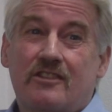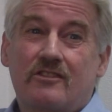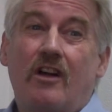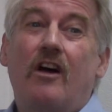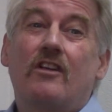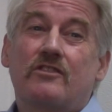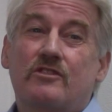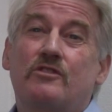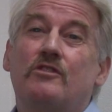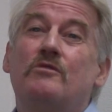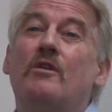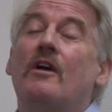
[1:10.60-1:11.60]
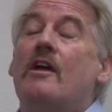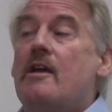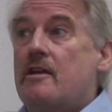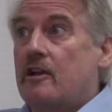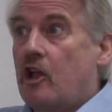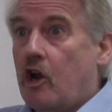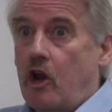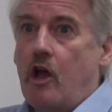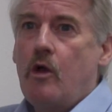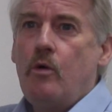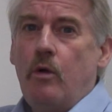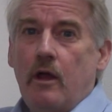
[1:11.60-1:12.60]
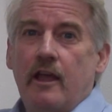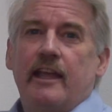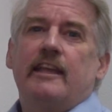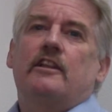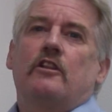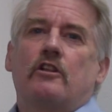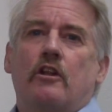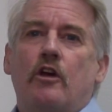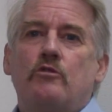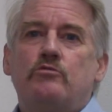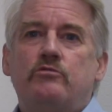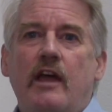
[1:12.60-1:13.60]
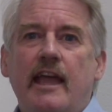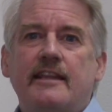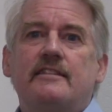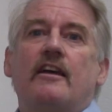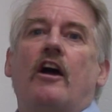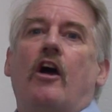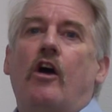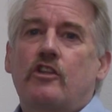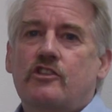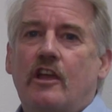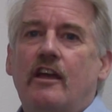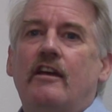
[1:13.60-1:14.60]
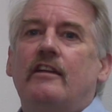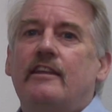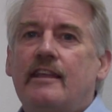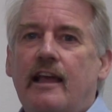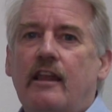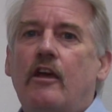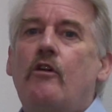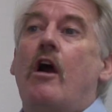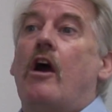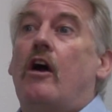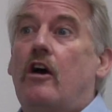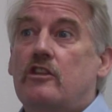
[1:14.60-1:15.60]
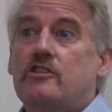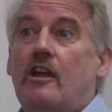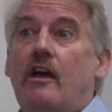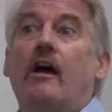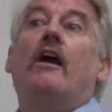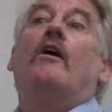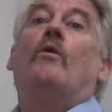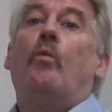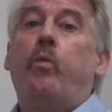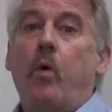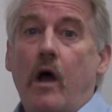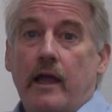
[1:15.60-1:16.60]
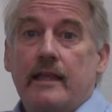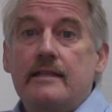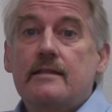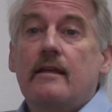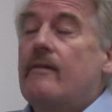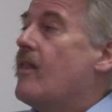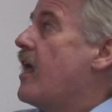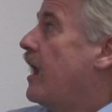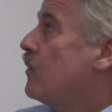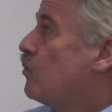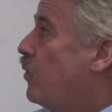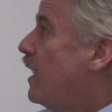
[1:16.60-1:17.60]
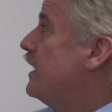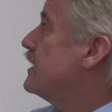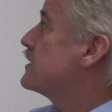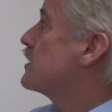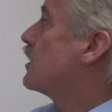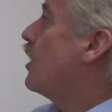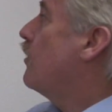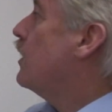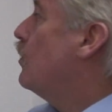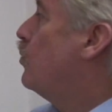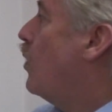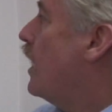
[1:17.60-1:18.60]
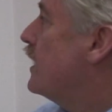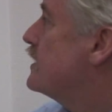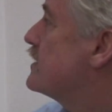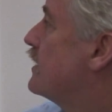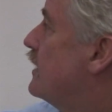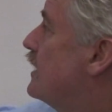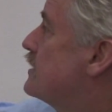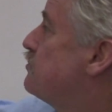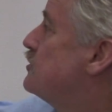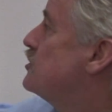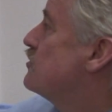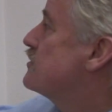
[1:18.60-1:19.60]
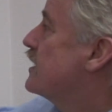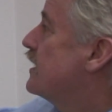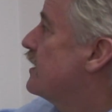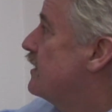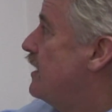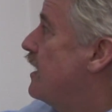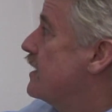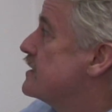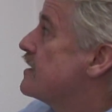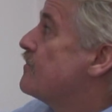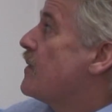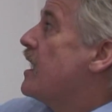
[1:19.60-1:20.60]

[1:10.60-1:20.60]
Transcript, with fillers: starts to glow. It'll glow red, hotter, yellow, hotter, white. And when it's glowing white, it's producing light.